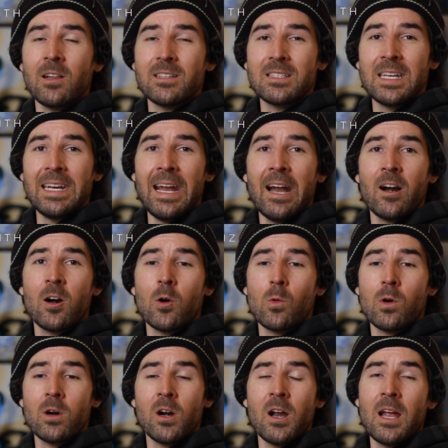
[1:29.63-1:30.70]
is
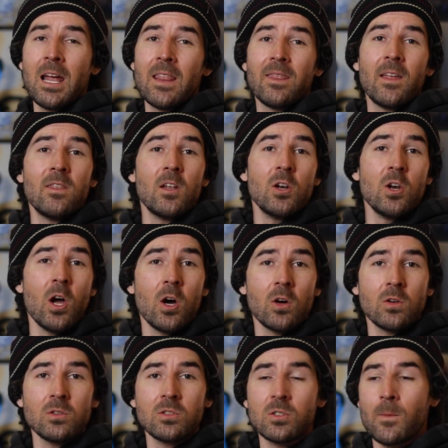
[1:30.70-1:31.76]
narrower than the
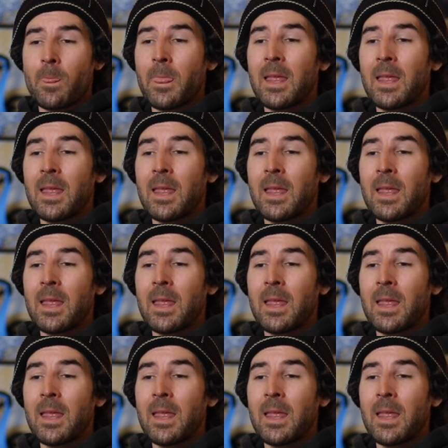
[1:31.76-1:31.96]
nose